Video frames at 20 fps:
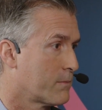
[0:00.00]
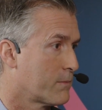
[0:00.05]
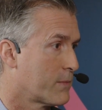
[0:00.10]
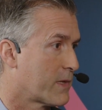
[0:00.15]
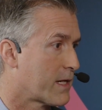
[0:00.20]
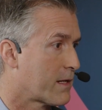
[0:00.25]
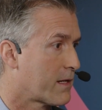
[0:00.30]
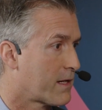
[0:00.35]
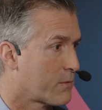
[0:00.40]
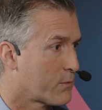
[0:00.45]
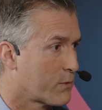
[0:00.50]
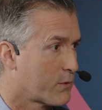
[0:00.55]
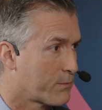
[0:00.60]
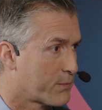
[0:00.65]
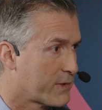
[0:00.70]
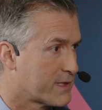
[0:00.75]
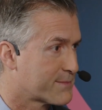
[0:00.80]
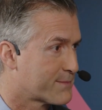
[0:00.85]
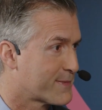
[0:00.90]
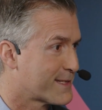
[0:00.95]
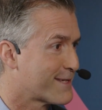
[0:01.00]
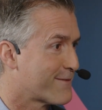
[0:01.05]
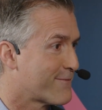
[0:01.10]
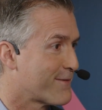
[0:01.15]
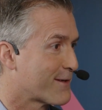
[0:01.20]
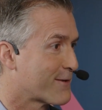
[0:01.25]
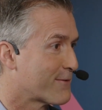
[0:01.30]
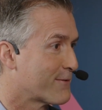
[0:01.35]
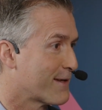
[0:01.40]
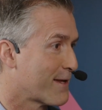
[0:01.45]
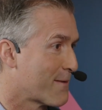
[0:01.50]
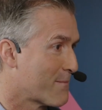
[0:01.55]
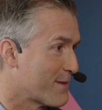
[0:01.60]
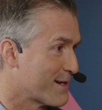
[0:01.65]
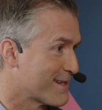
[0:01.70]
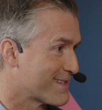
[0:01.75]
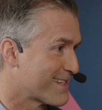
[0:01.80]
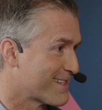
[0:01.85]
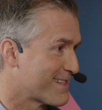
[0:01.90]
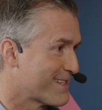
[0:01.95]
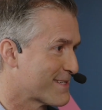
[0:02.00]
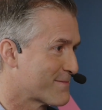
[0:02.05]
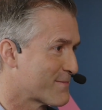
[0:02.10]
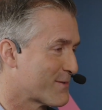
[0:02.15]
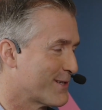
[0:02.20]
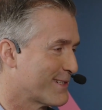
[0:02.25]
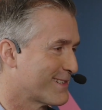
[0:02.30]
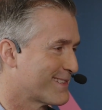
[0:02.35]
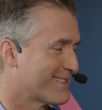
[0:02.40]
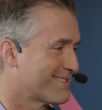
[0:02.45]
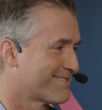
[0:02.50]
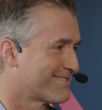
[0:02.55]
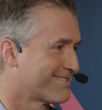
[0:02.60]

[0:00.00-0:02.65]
But I won't be specific on numbers at this point.